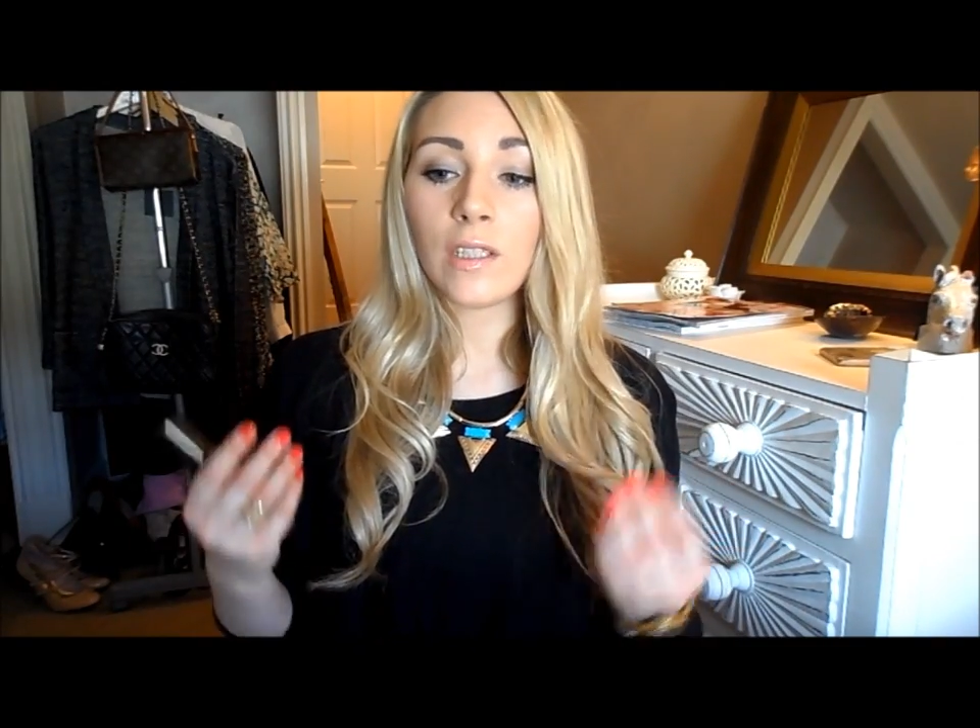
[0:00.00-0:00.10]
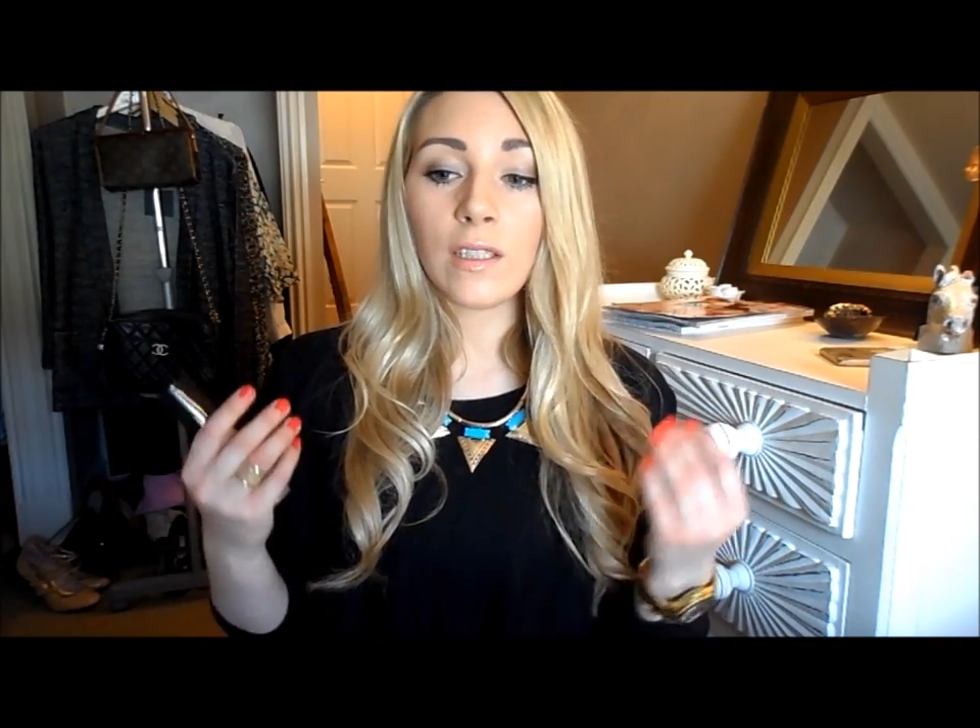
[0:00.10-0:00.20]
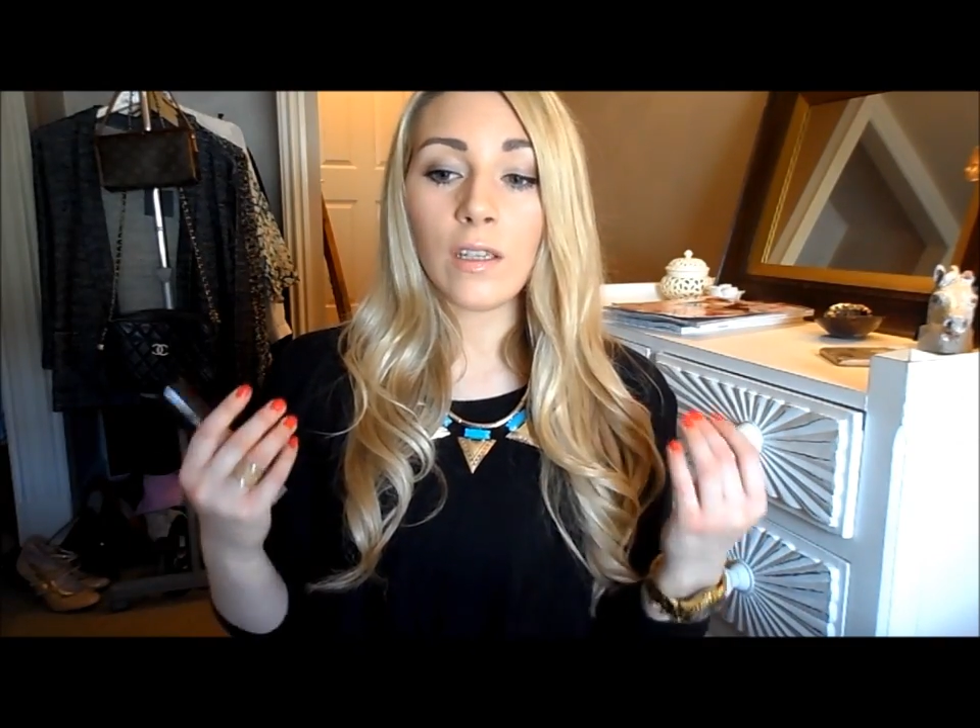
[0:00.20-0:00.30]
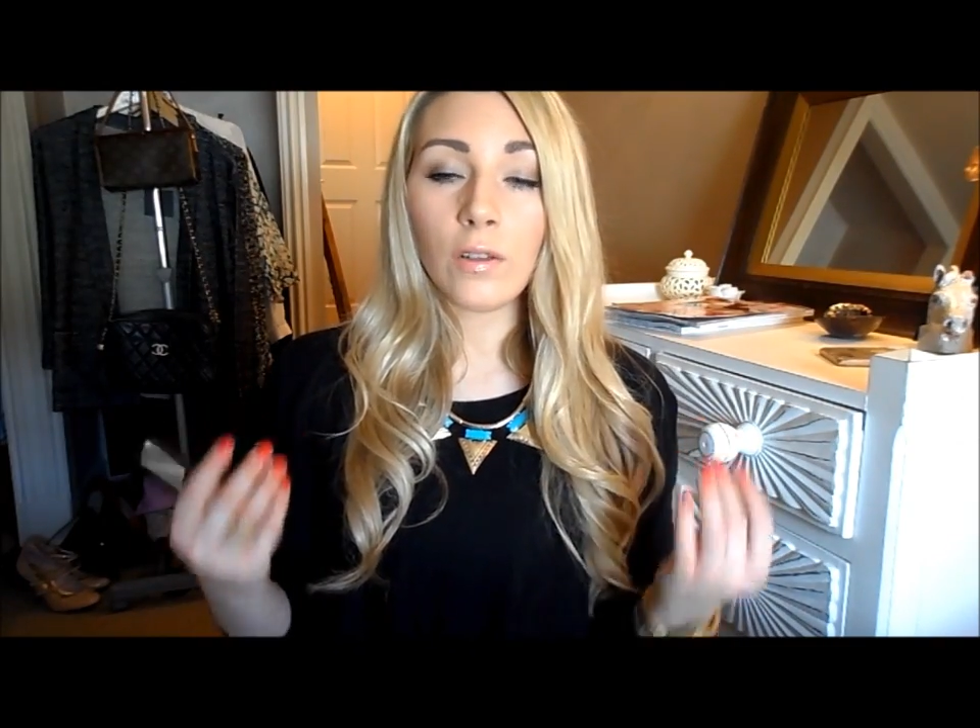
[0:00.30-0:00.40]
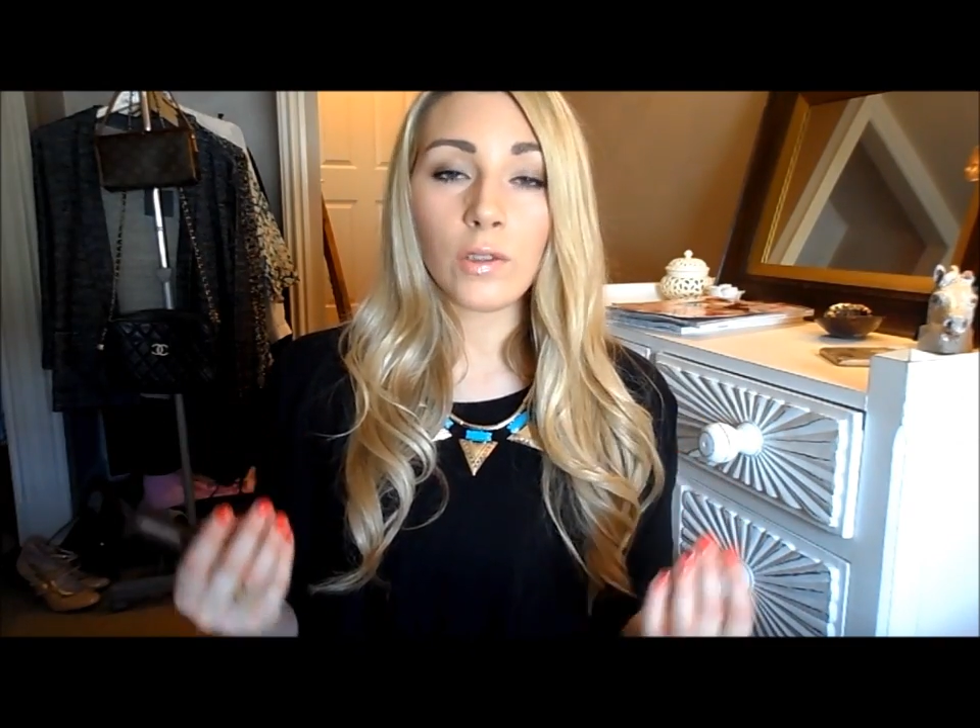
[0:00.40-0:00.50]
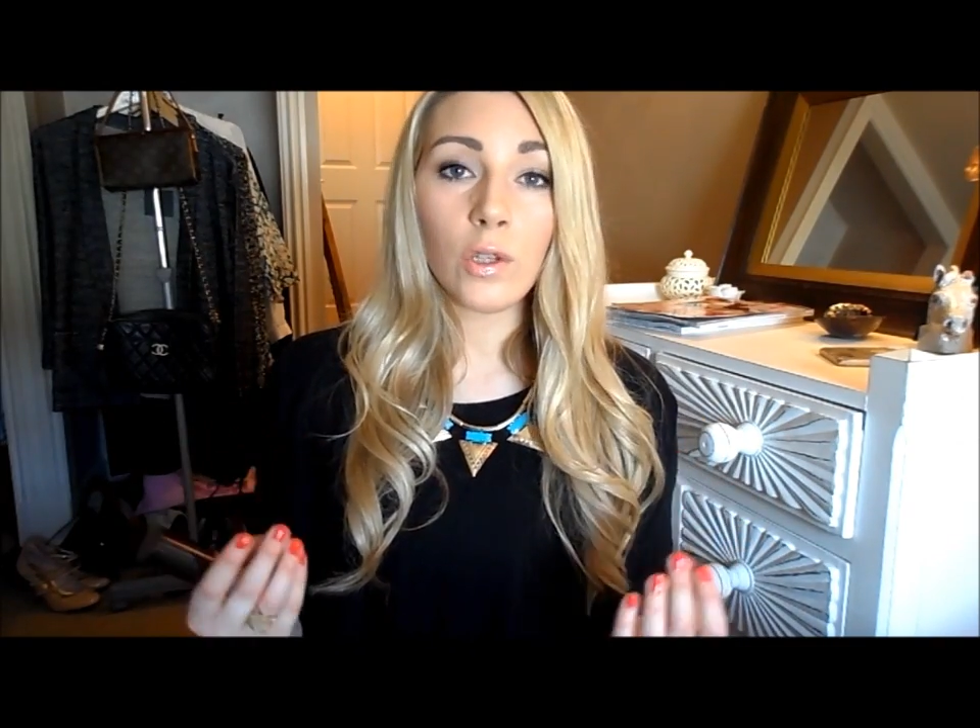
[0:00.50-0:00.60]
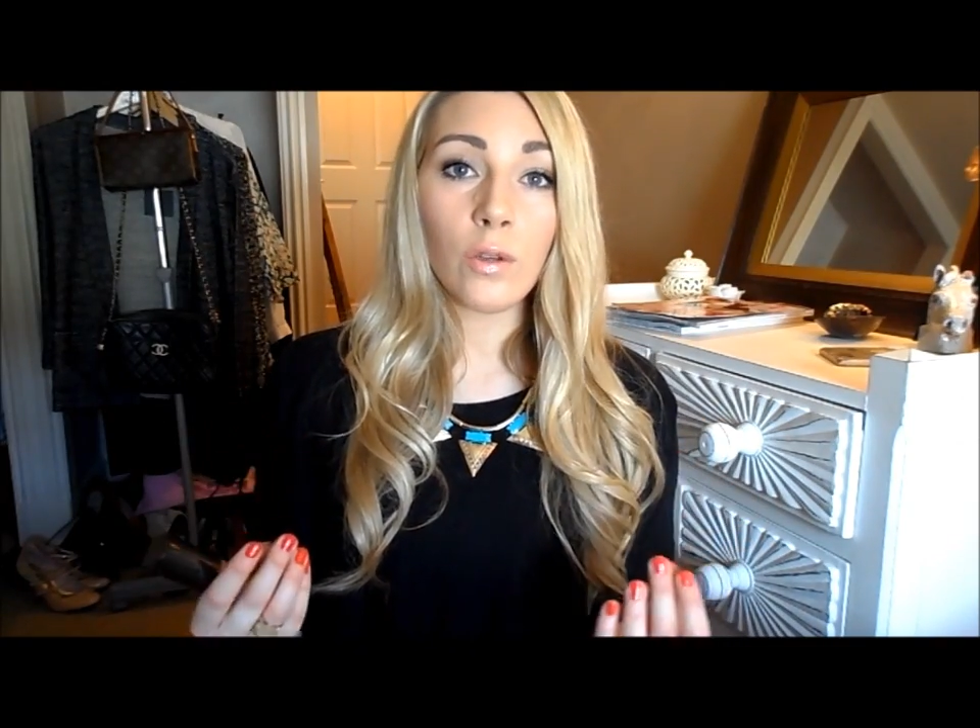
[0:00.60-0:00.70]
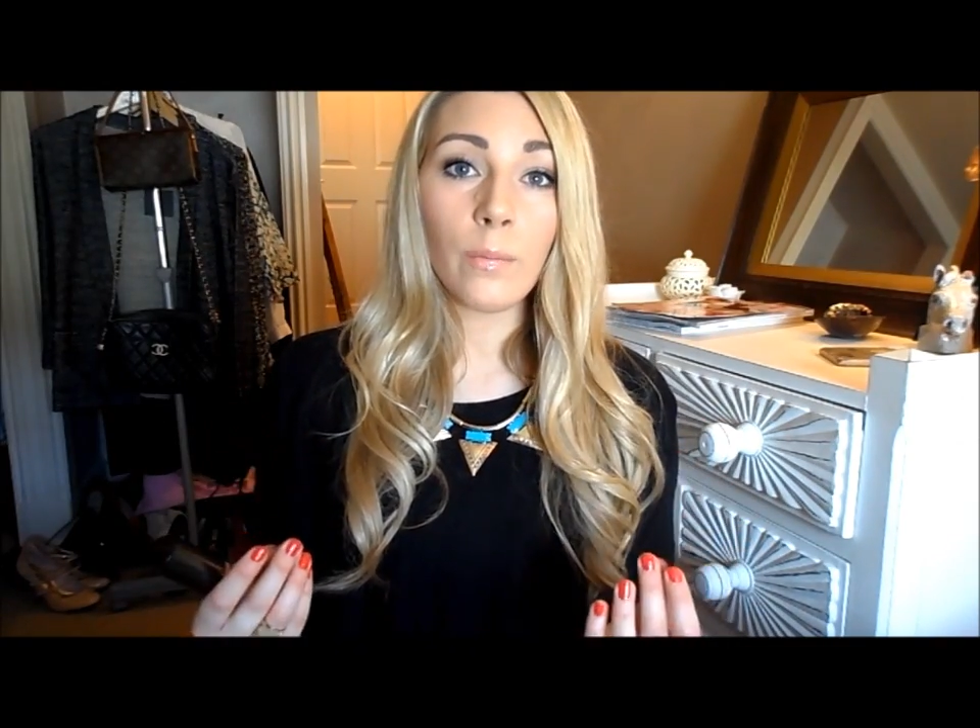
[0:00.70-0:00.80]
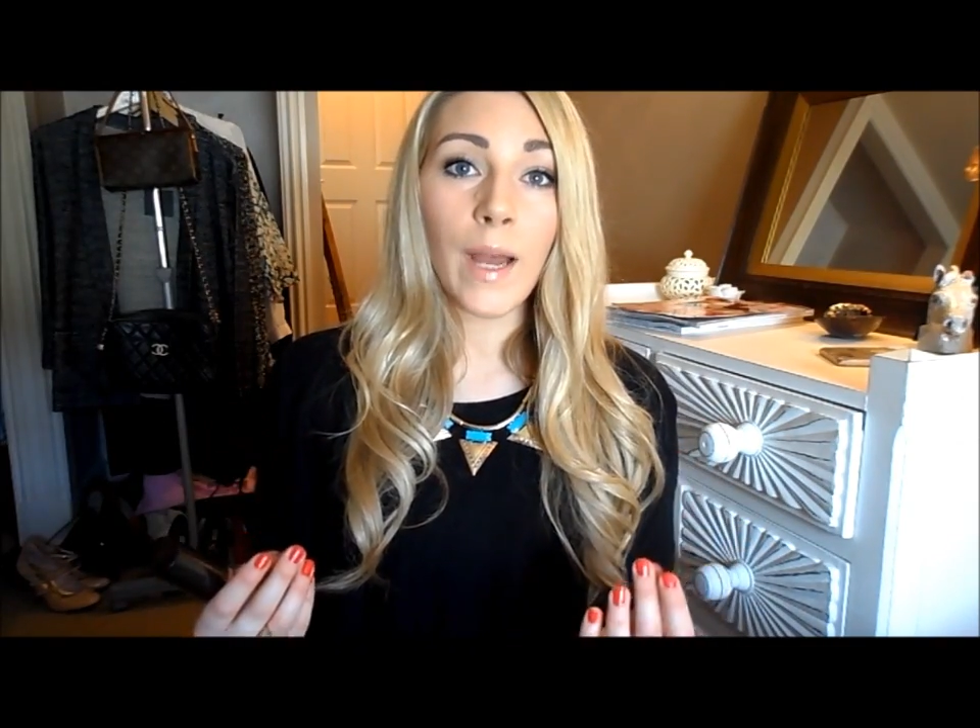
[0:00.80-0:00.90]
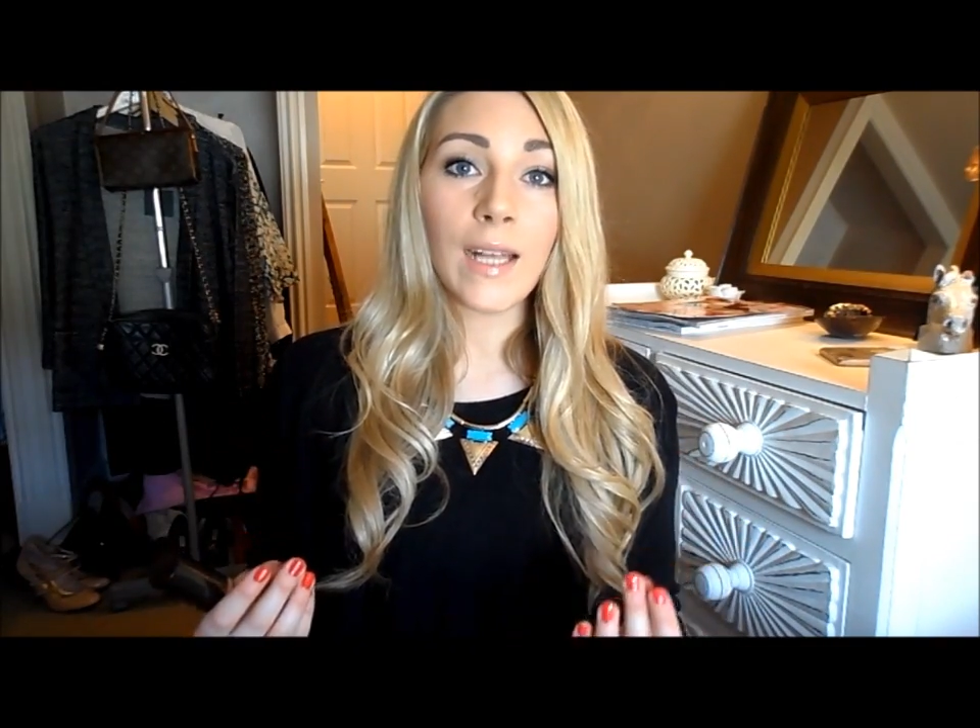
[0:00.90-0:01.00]
It doesn't look
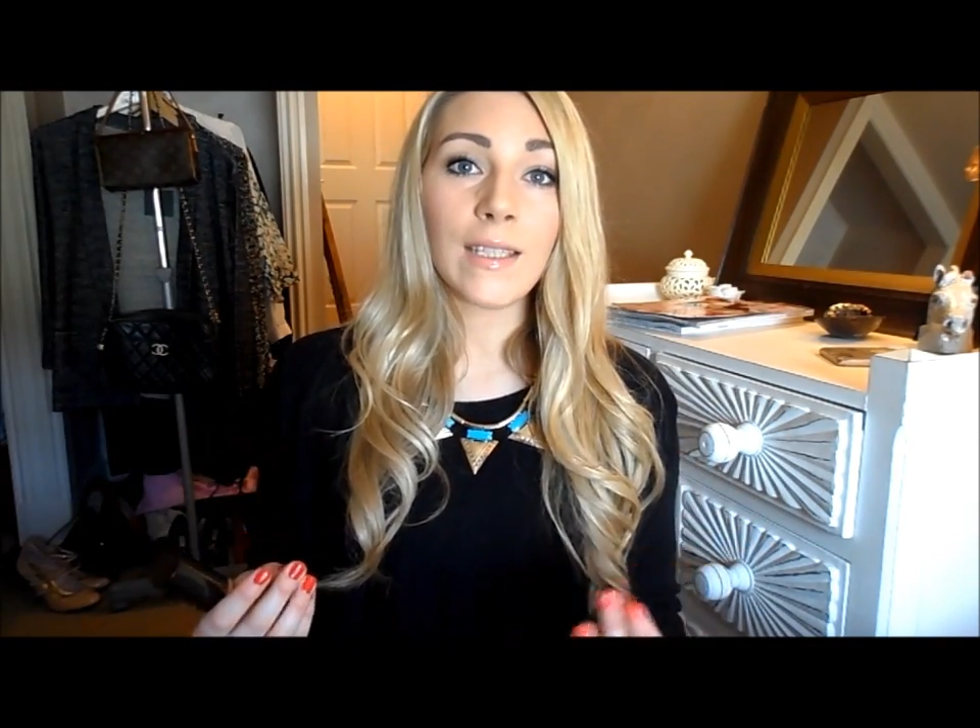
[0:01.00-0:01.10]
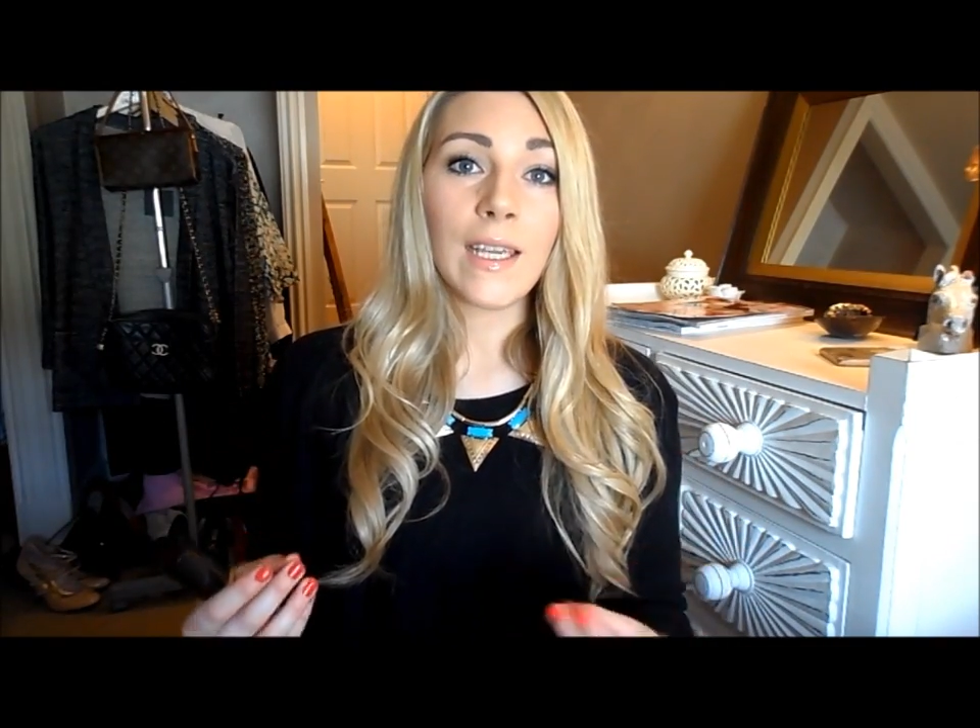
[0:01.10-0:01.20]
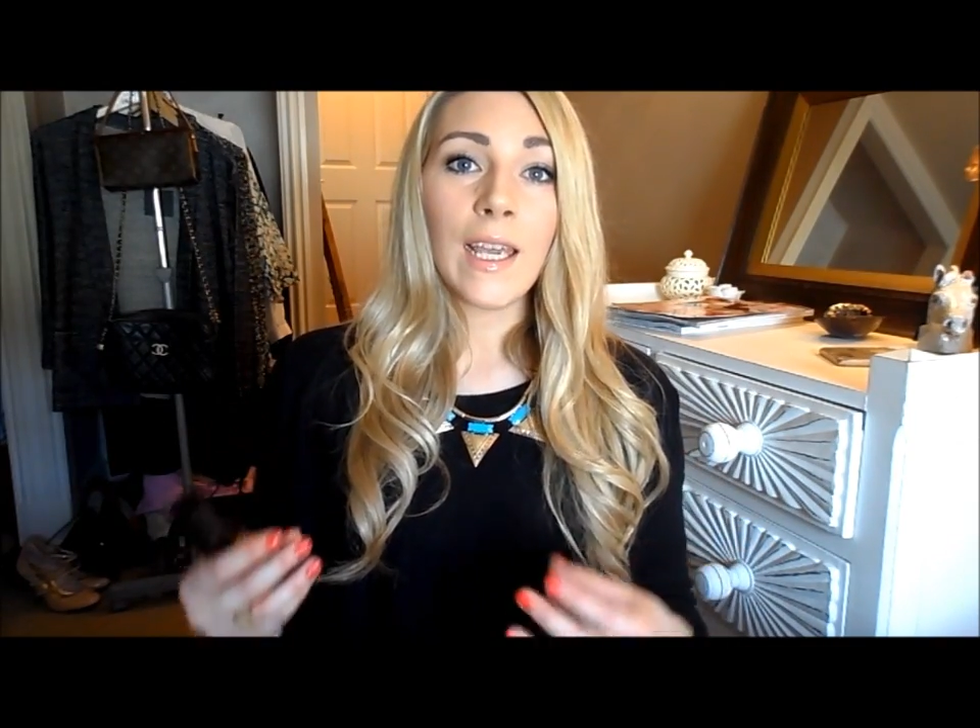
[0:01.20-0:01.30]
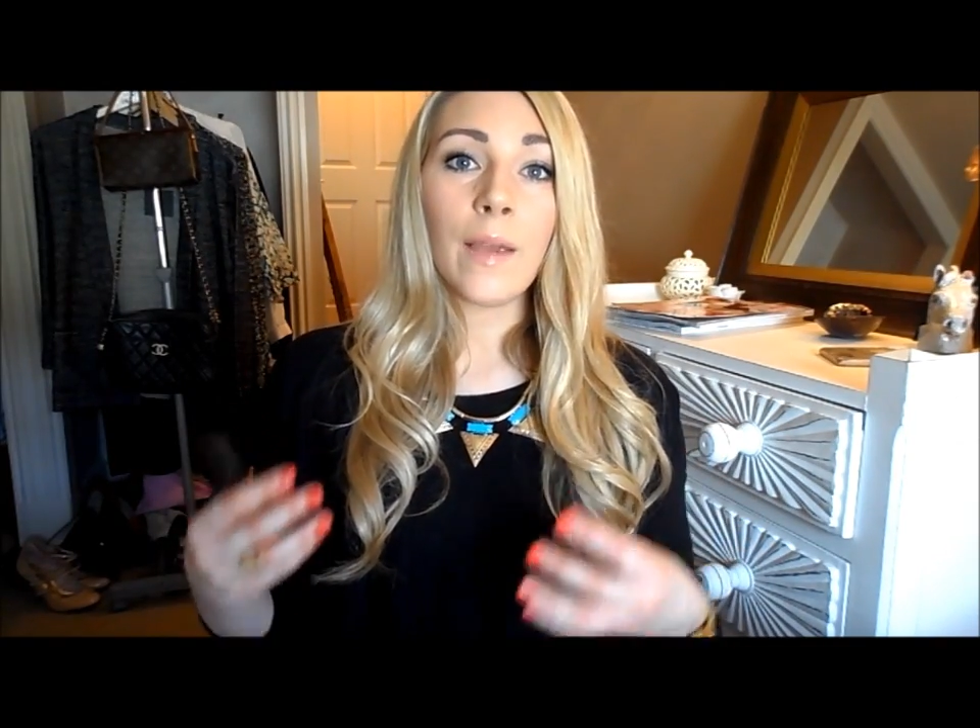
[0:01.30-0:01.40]
too matte.